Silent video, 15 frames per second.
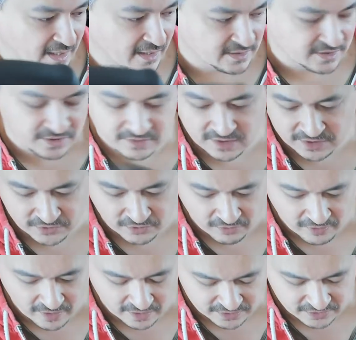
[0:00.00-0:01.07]
it as soon as I
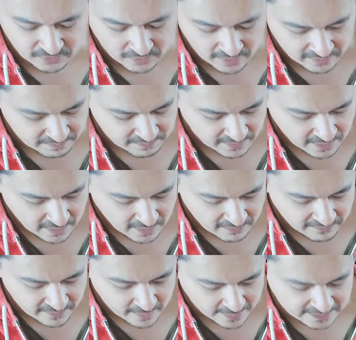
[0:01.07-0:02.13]
saw it
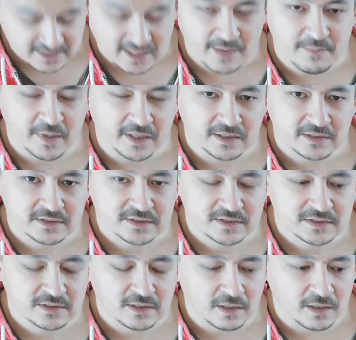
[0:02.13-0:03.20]
within about 10
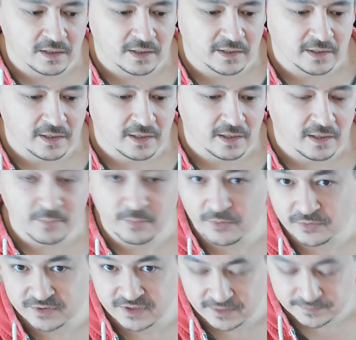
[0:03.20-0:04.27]
minutes. I
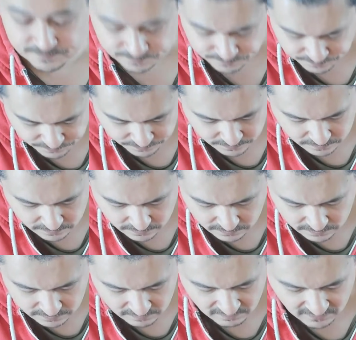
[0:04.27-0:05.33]
bought it,
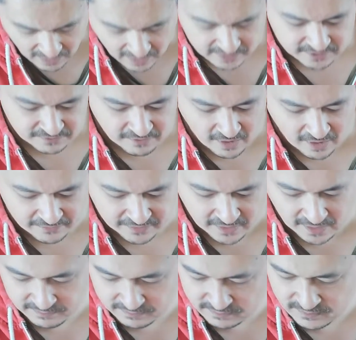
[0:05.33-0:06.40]
and it's arrived, and
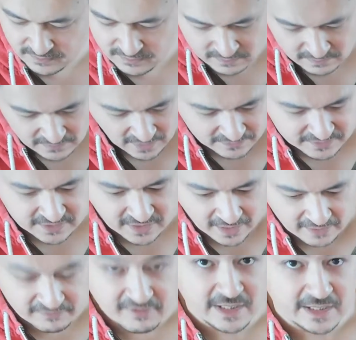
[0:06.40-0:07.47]
I have to say
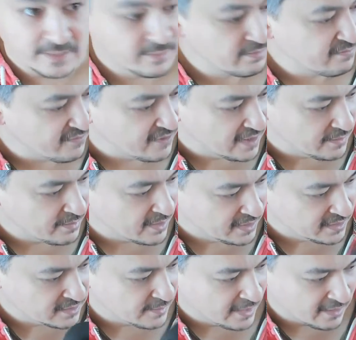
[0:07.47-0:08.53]
I'm really
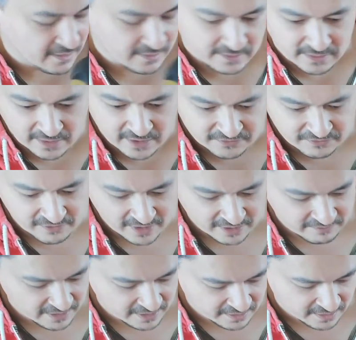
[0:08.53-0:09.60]
pleased about it. It is
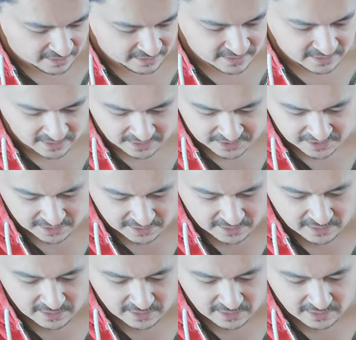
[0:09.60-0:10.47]
really nice actually.